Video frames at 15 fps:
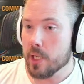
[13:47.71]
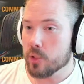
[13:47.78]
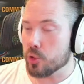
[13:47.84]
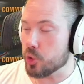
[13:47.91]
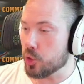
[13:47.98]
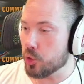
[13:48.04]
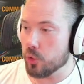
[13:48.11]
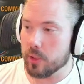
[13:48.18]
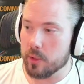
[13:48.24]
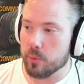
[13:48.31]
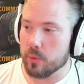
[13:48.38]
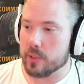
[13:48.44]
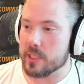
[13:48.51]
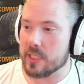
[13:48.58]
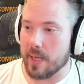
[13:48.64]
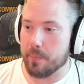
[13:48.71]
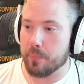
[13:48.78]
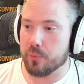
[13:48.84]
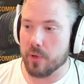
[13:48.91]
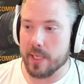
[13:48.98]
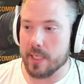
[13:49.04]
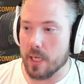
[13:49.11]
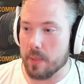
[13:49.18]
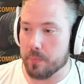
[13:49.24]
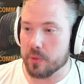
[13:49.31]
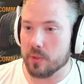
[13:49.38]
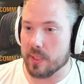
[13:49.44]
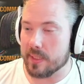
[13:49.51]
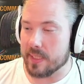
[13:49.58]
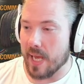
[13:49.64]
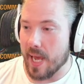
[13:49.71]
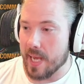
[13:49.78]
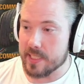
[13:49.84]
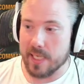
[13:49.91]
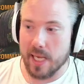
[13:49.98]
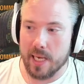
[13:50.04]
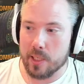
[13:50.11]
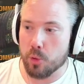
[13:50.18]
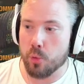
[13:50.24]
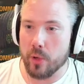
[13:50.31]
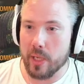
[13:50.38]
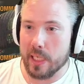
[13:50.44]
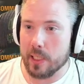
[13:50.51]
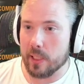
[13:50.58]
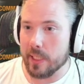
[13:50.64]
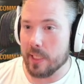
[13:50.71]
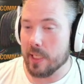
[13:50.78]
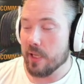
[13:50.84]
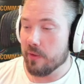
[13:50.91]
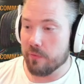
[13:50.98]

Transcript: so surely you will step right up to the task and quickly